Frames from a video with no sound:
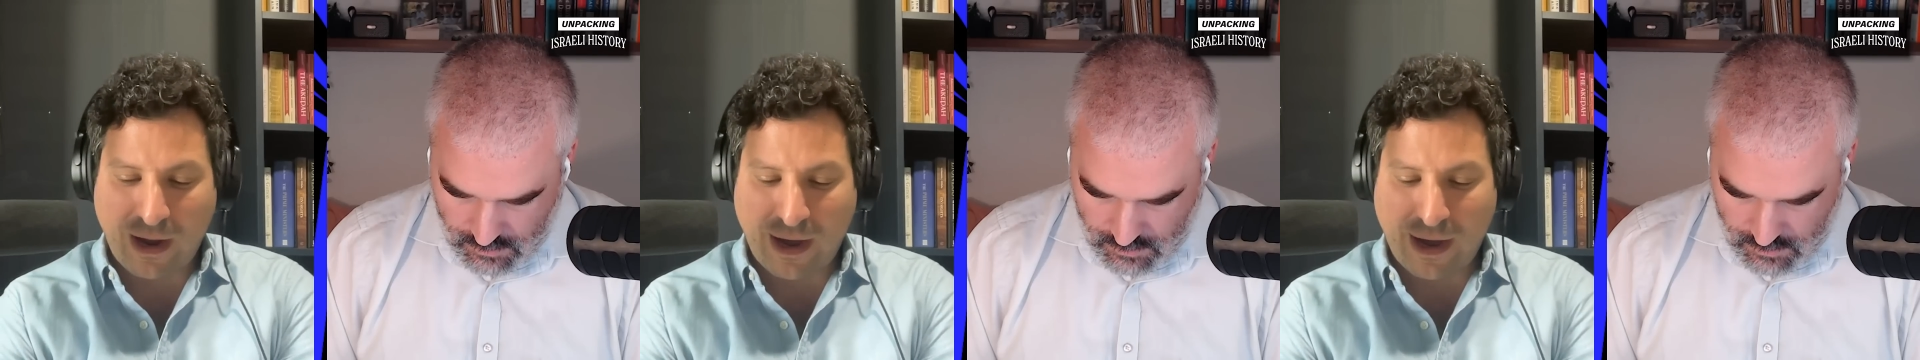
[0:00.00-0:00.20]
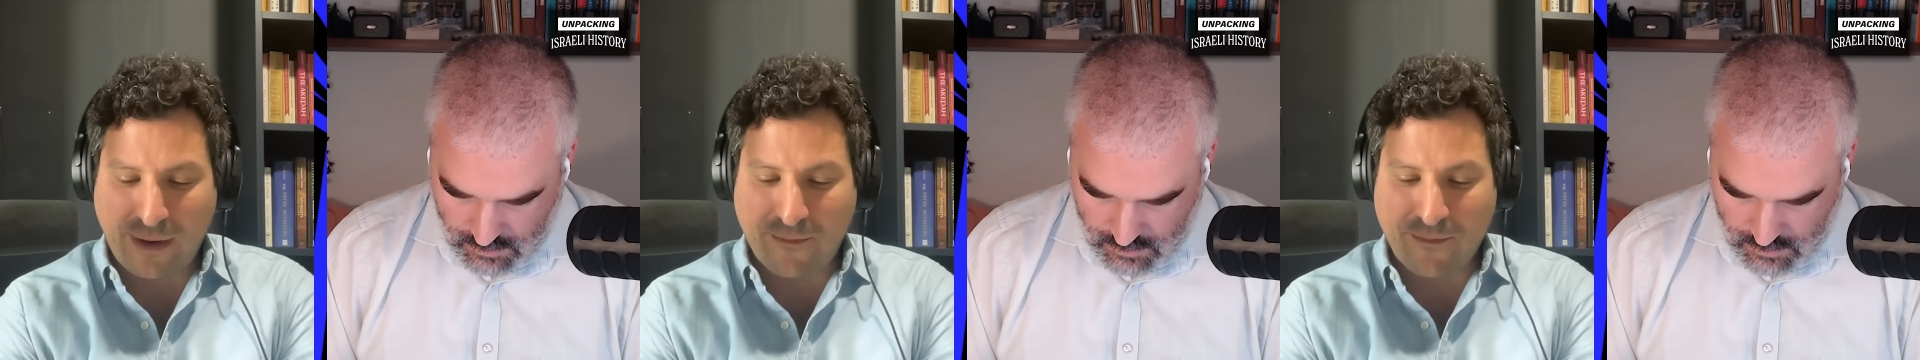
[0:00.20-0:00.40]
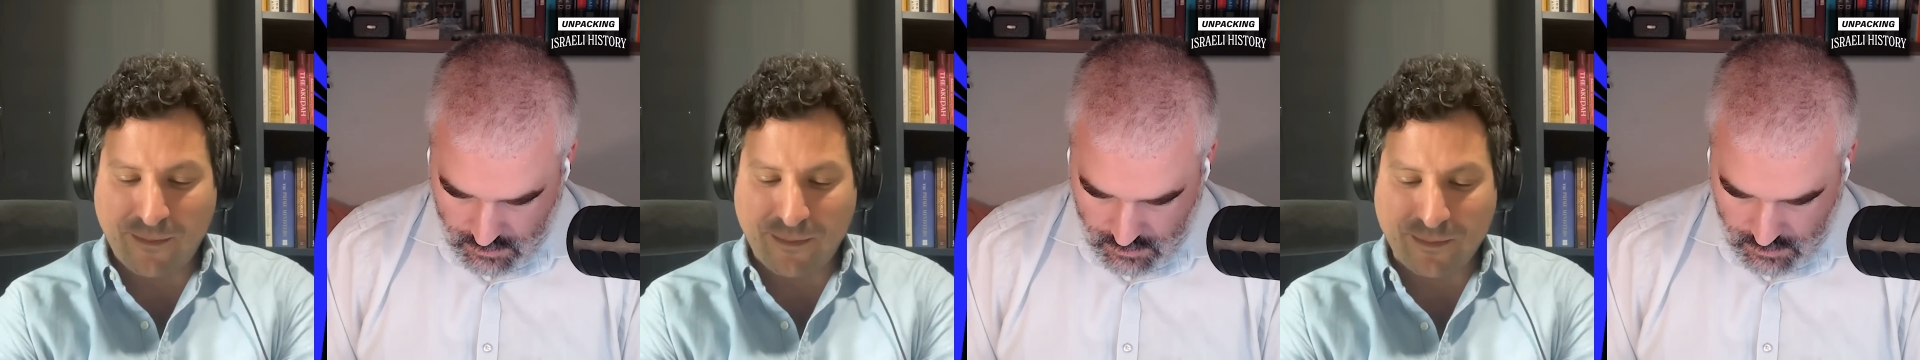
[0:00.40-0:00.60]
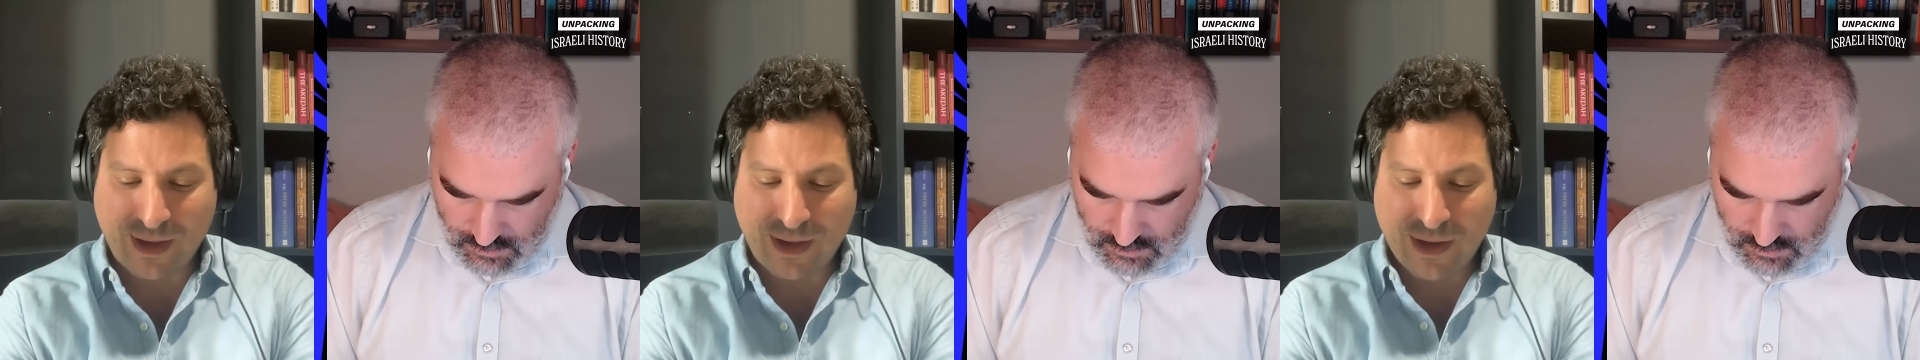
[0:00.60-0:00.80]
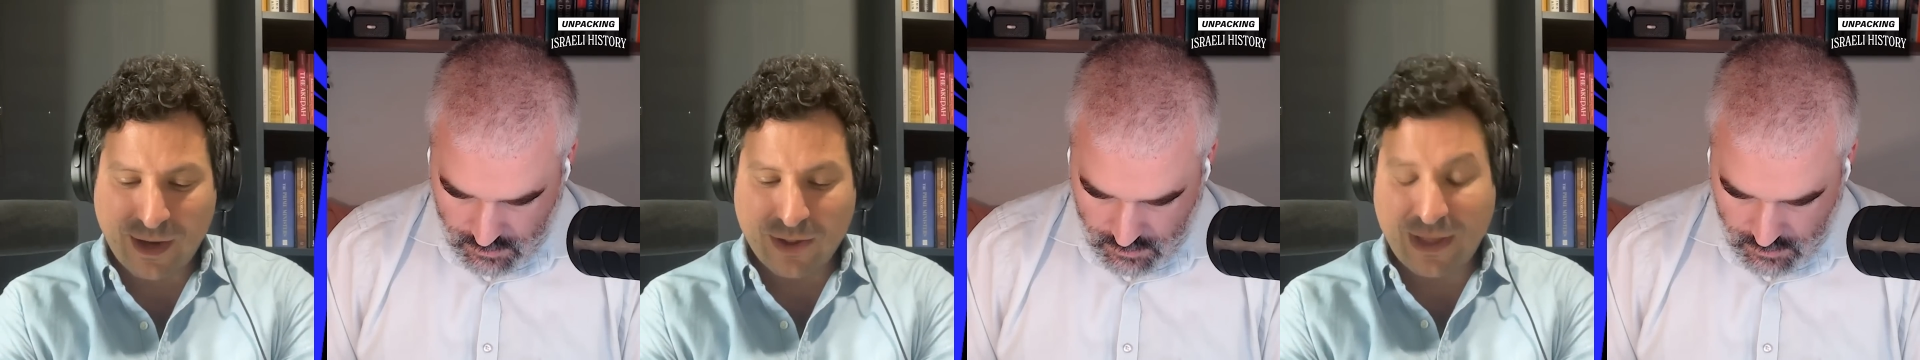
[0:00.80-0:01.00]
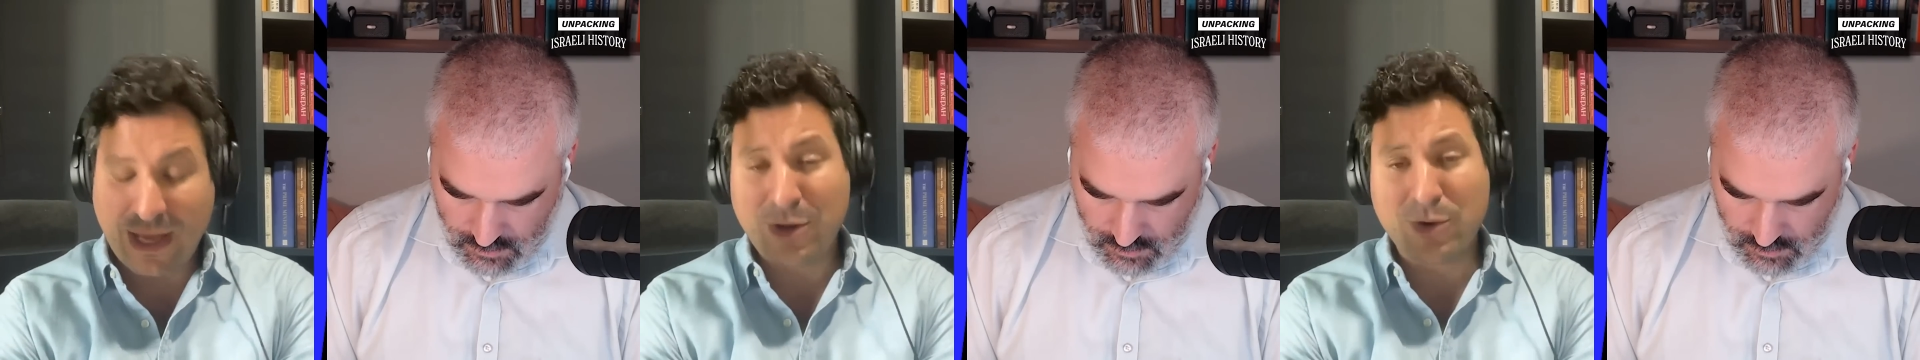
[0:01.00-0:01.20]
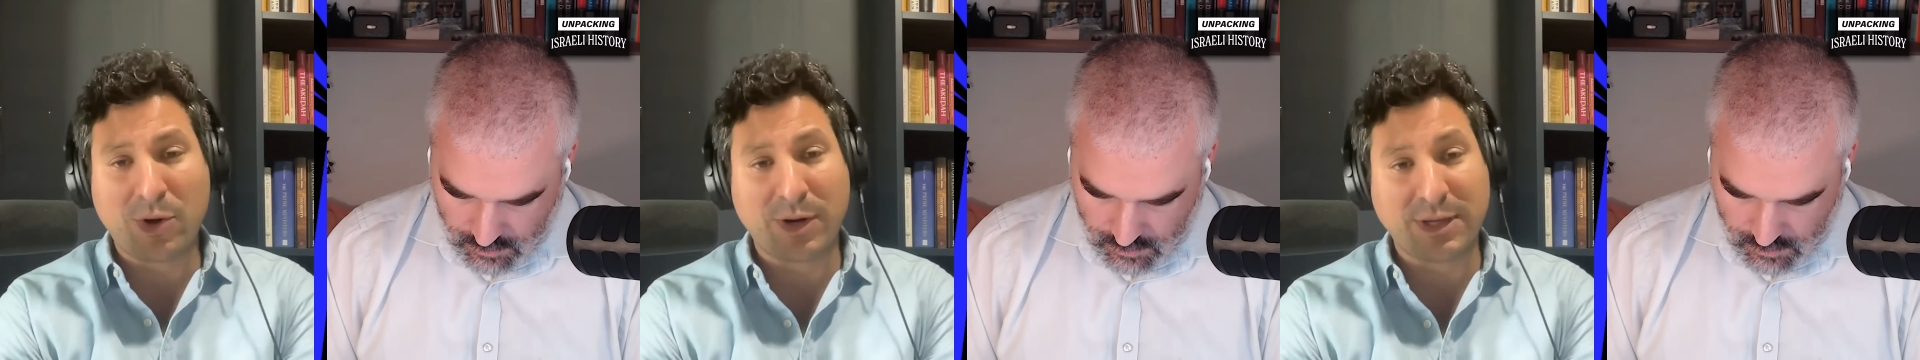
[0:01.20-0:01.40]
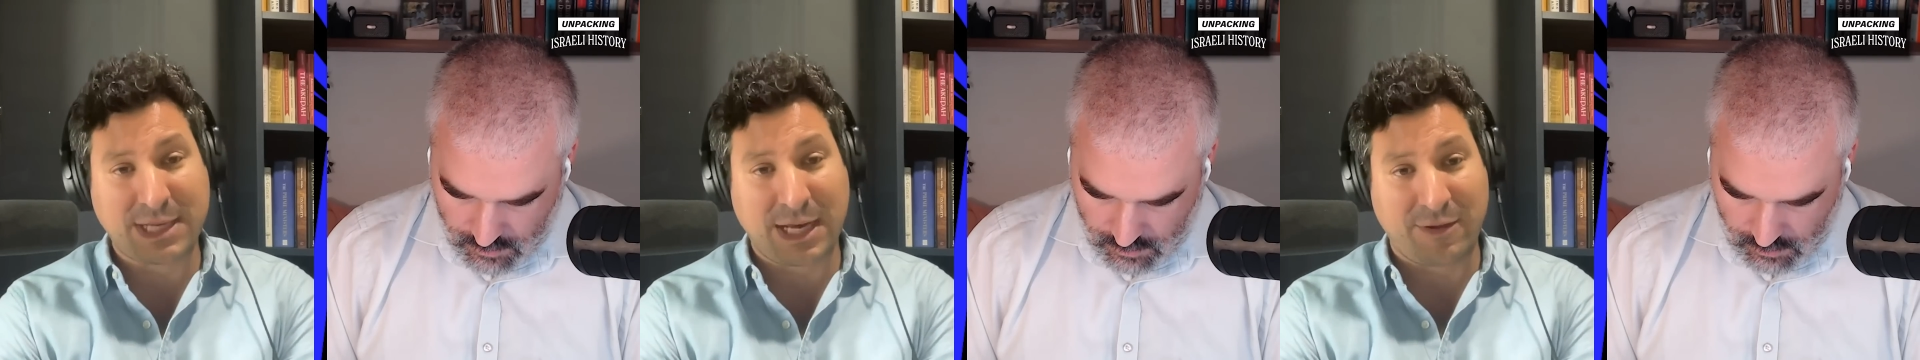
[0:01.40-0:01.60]
then you
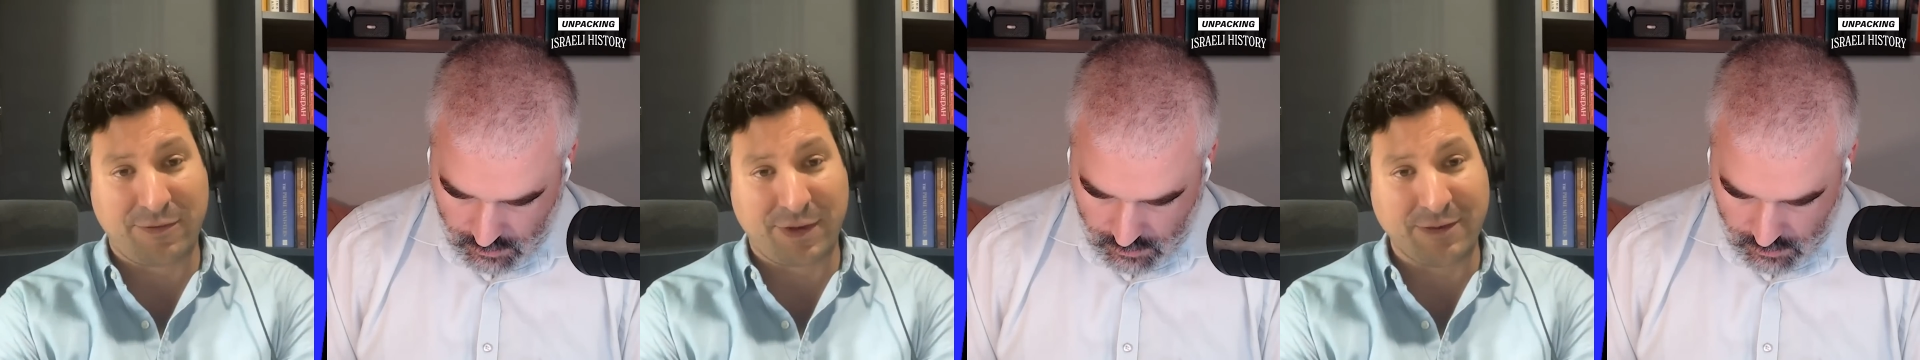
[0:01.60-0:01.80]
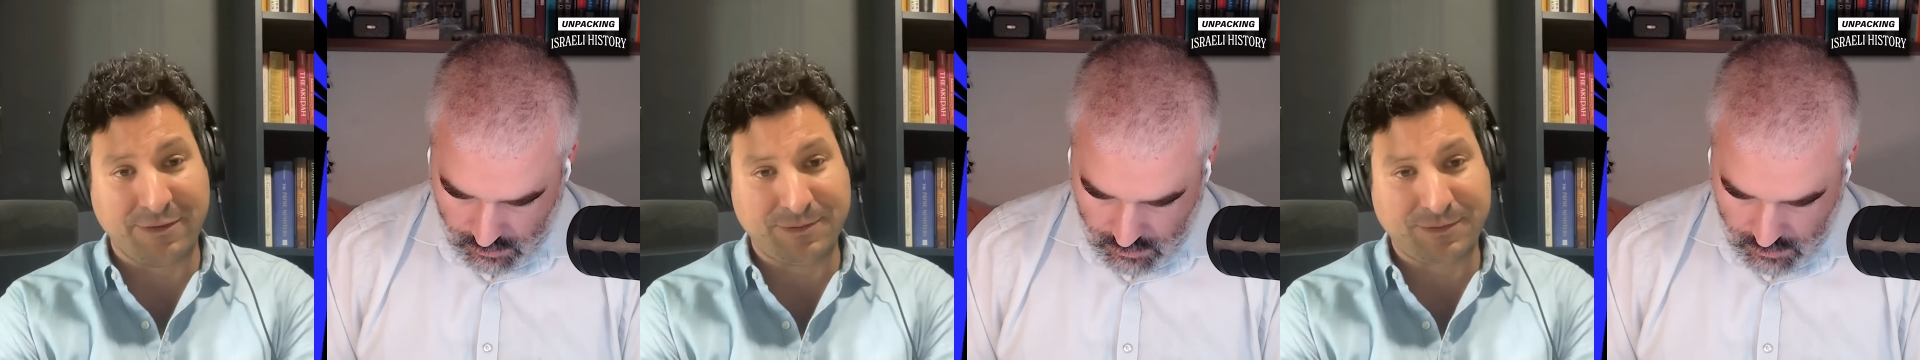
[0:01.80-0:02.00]
go to Tel Aviv,